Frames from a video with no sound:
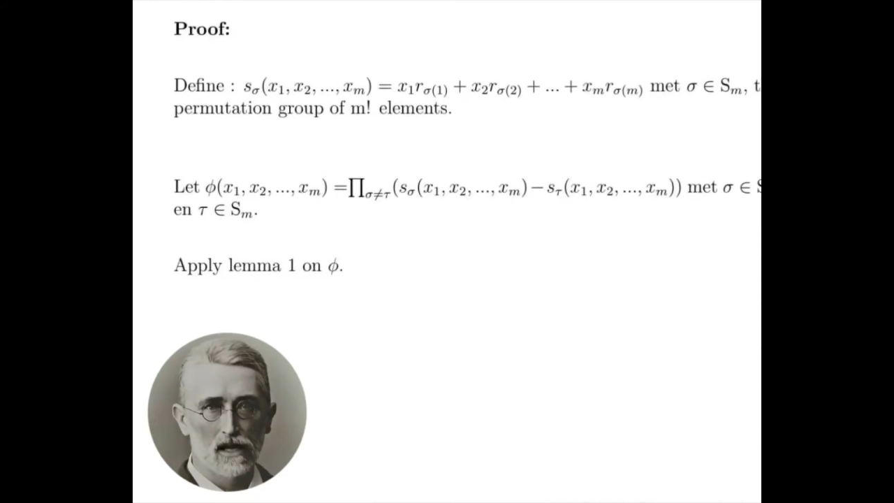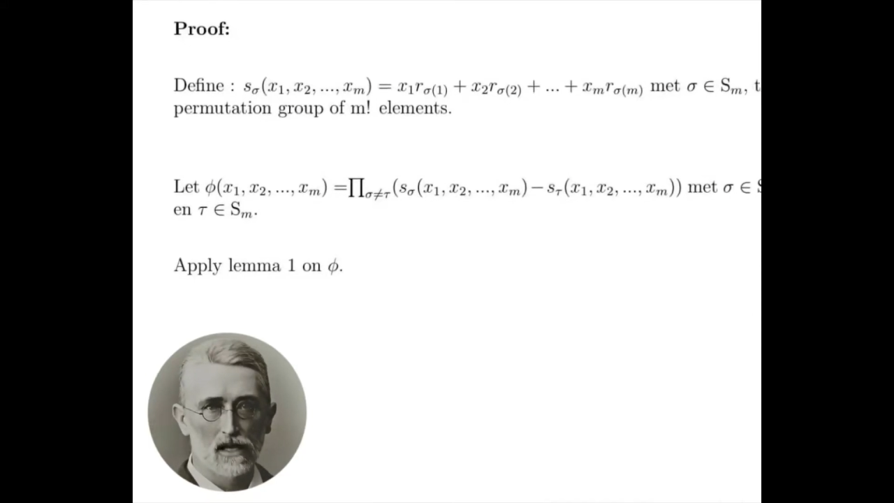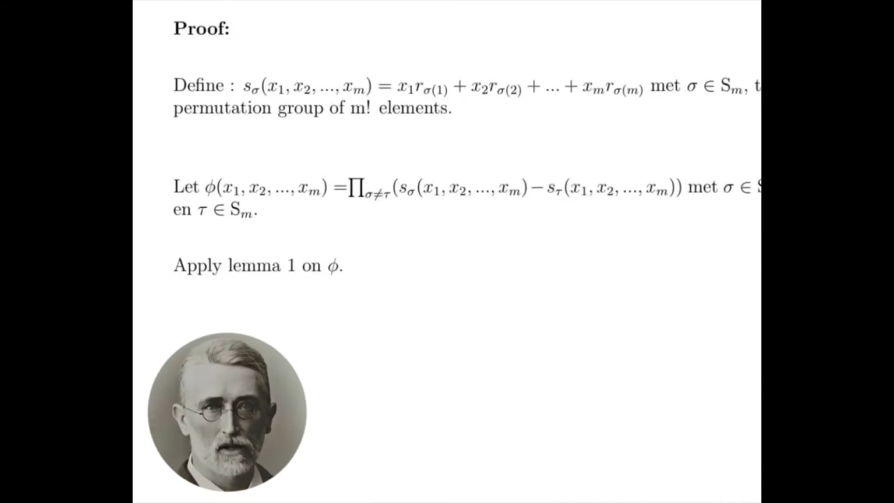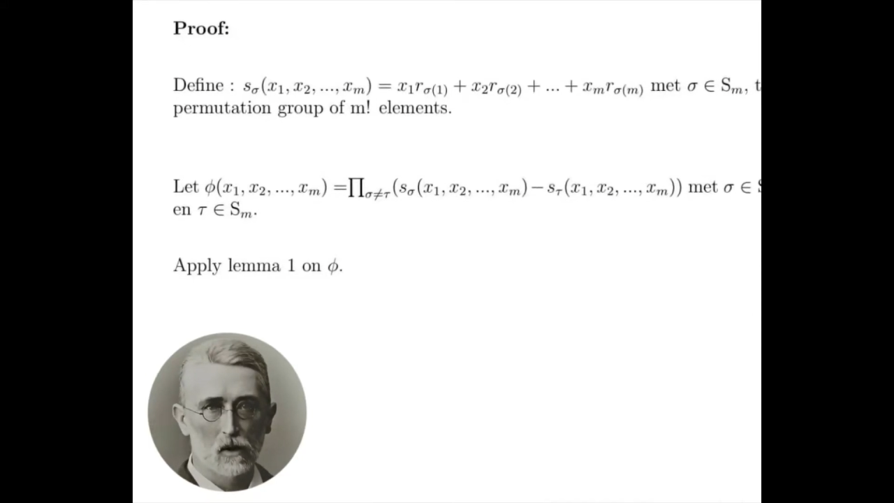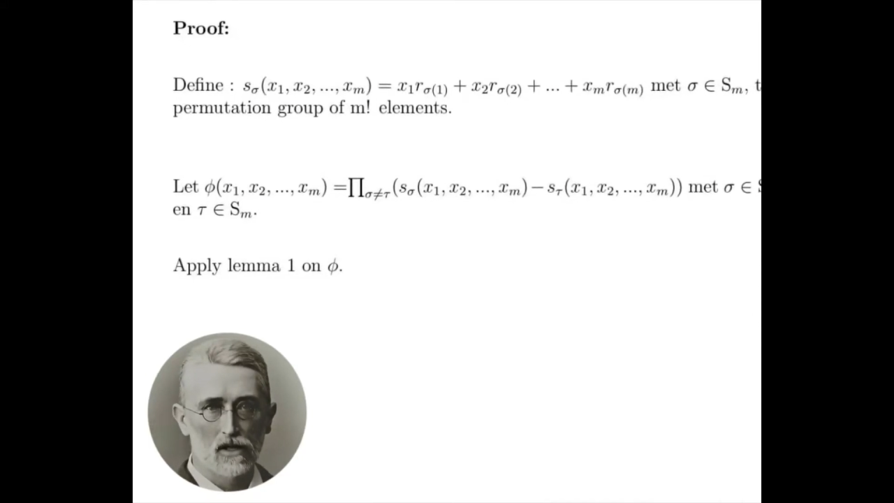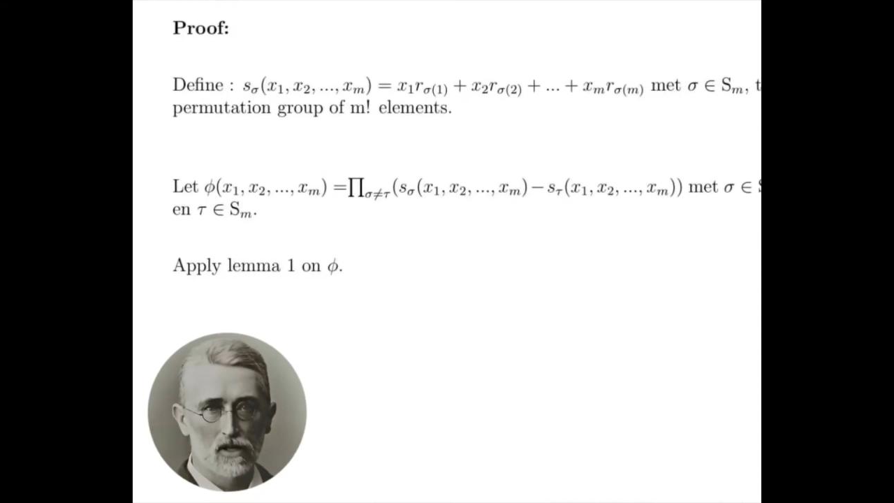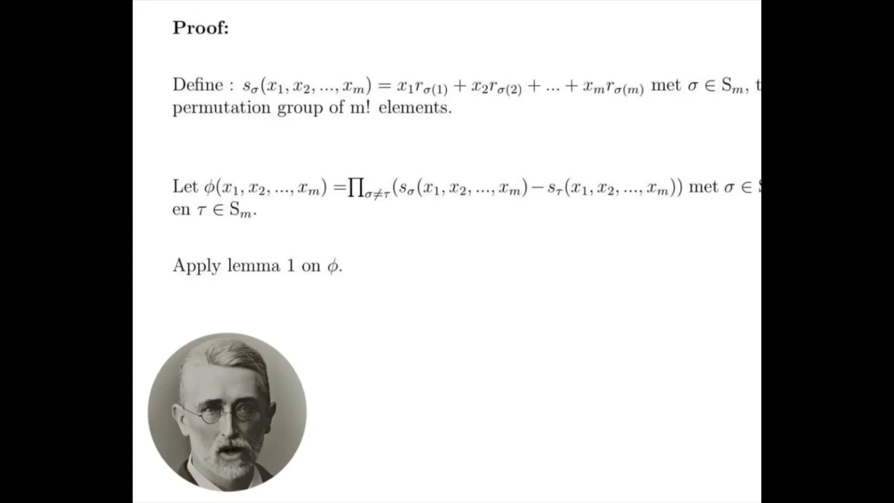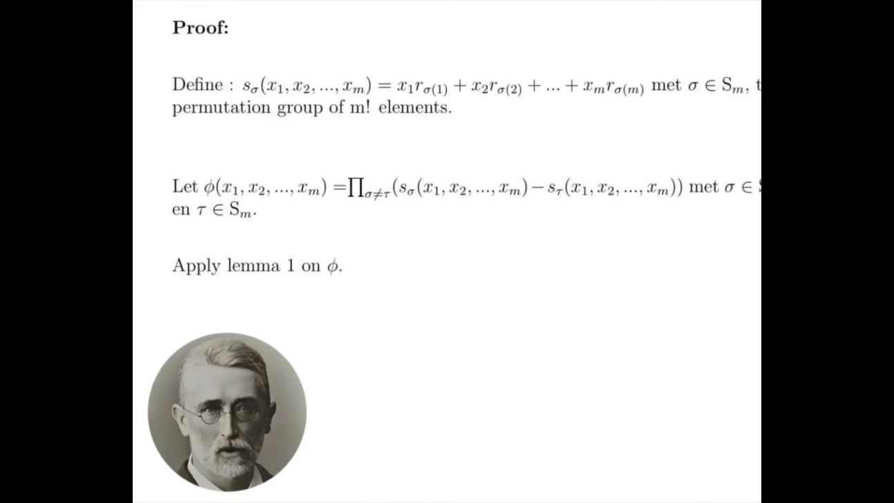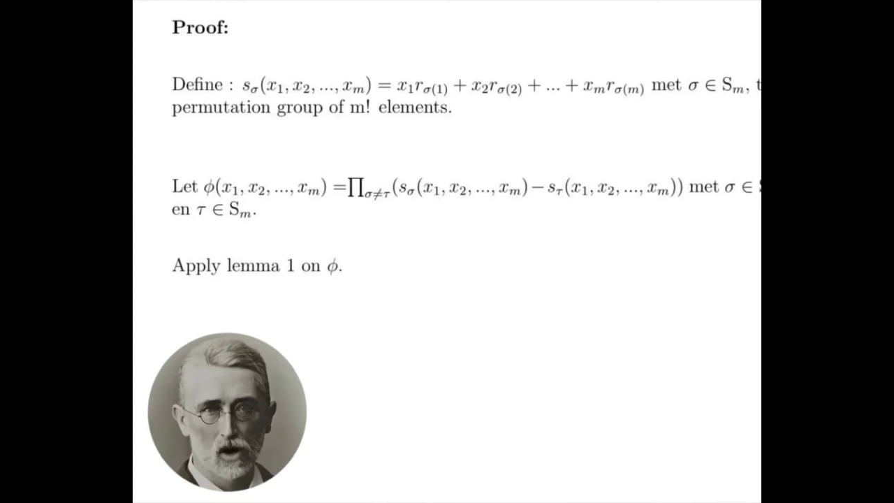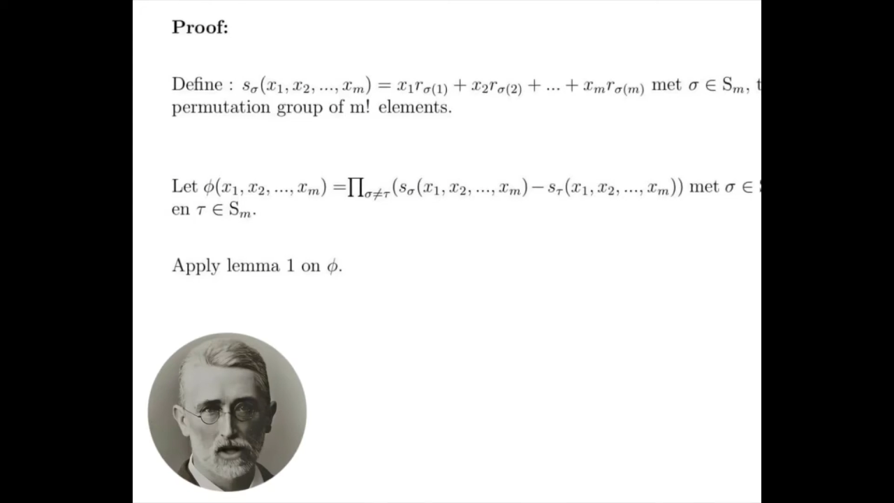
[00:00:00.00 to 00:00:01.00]
is
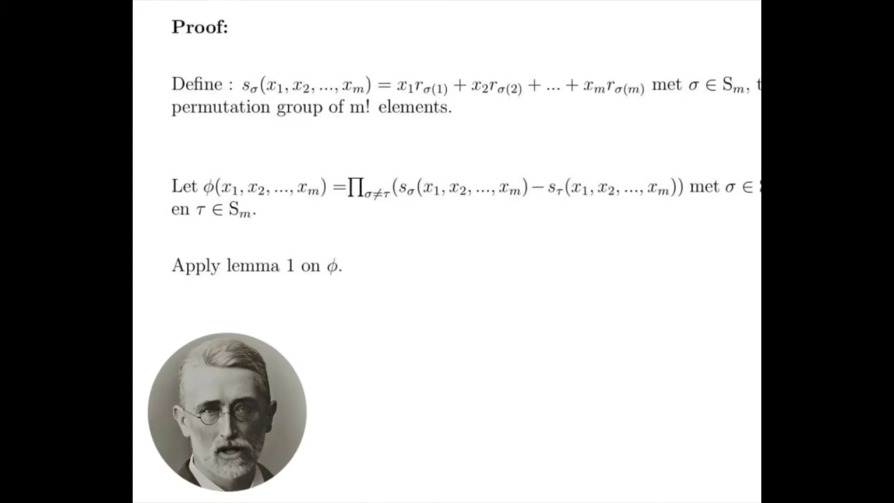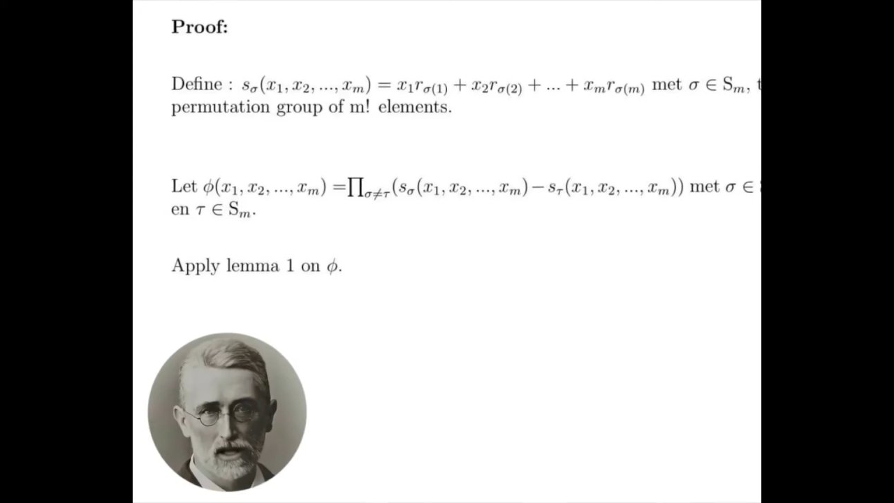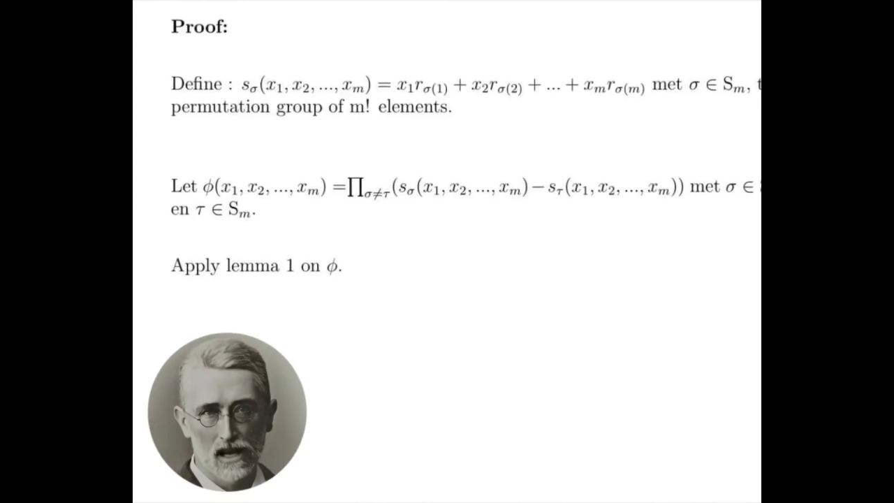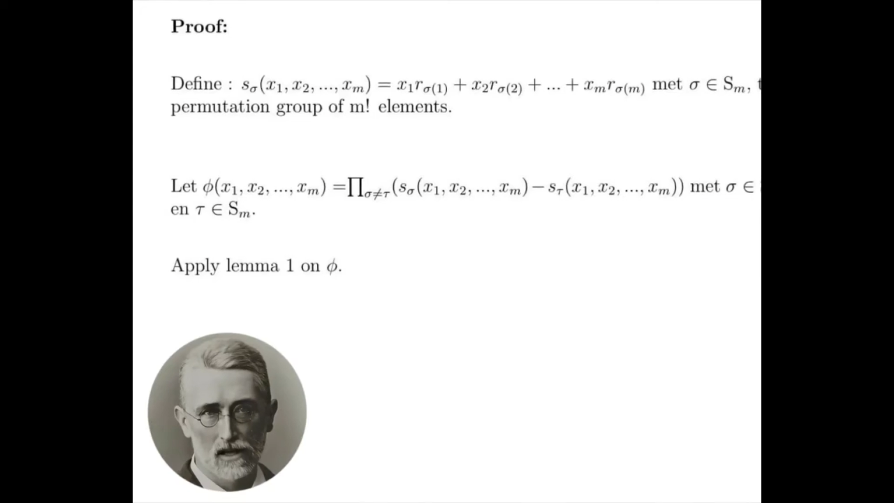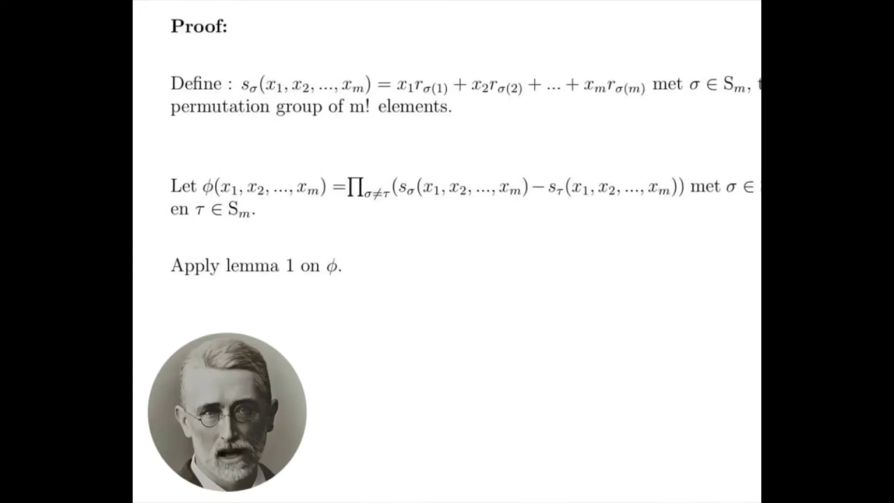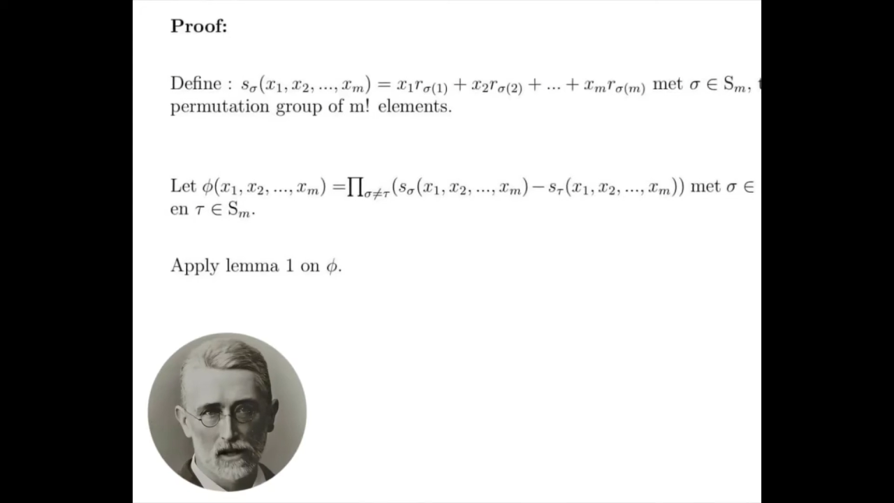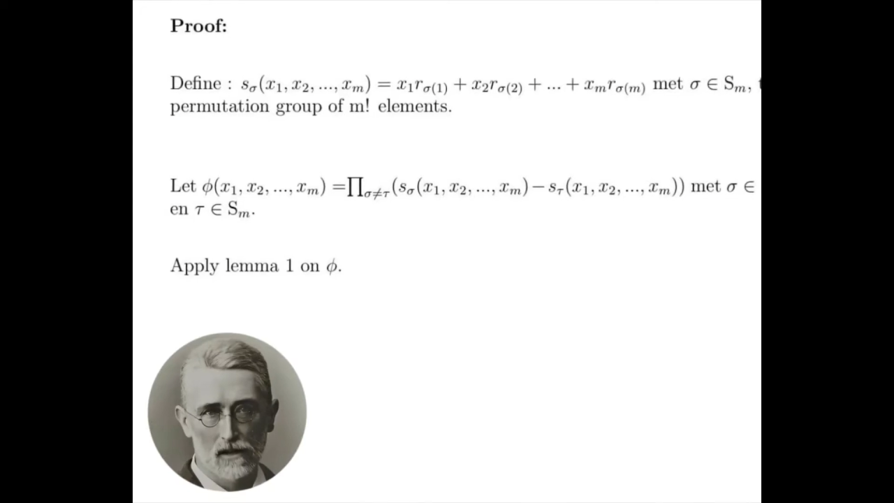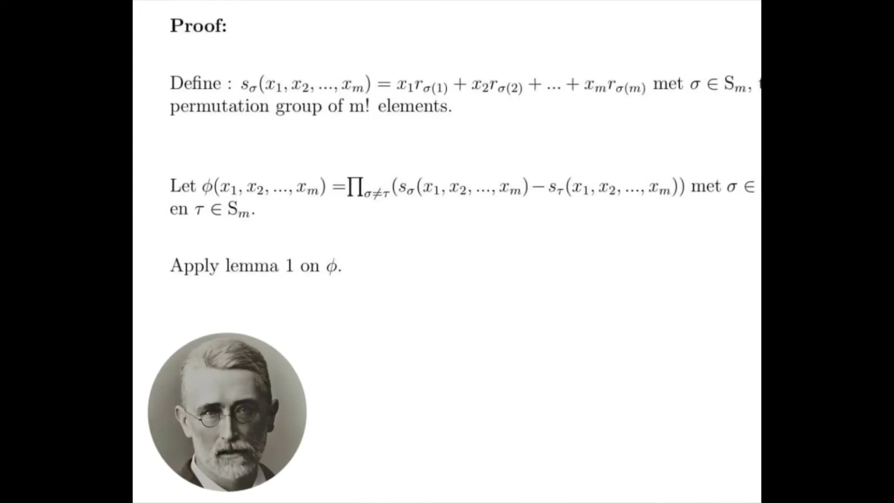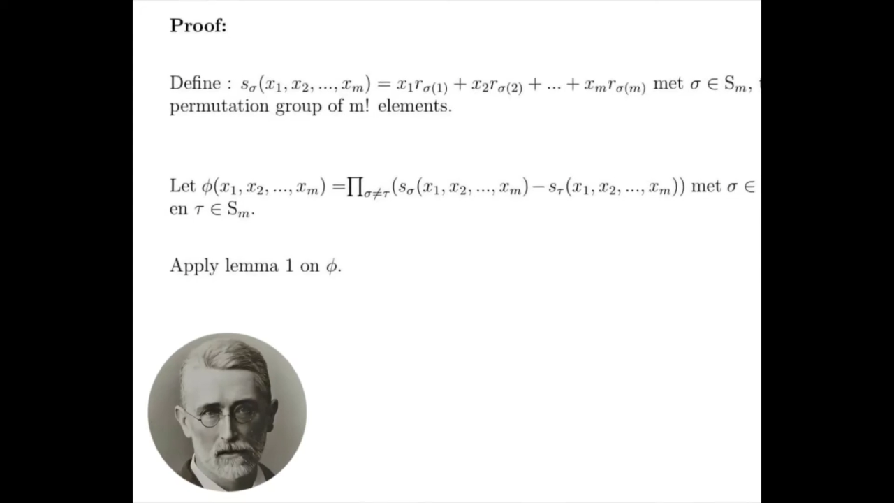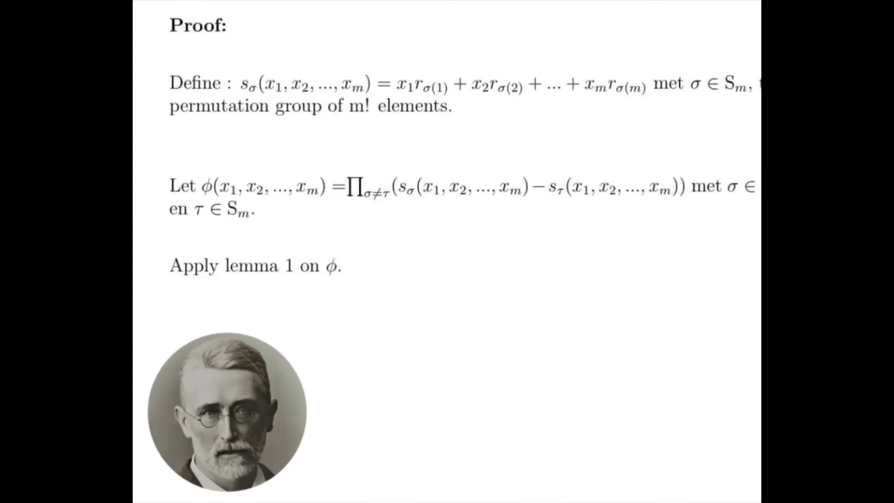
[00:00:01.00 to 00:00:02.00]
also not
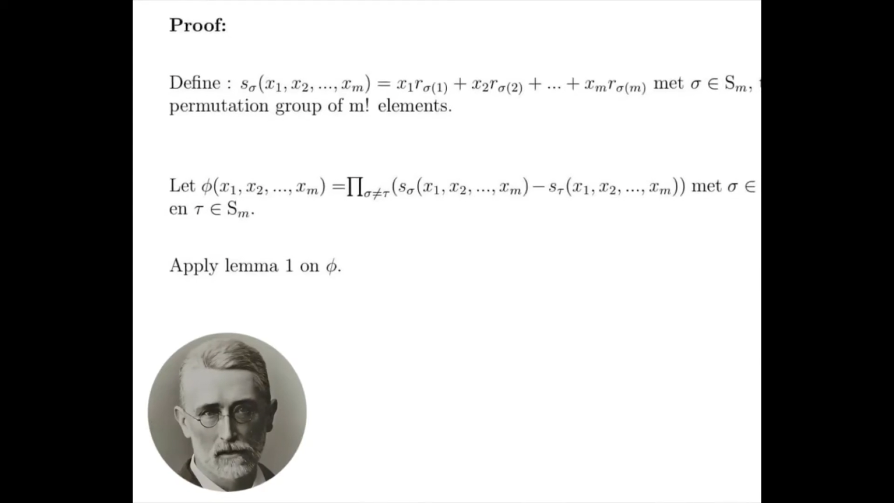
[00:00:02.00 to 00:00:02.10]
0.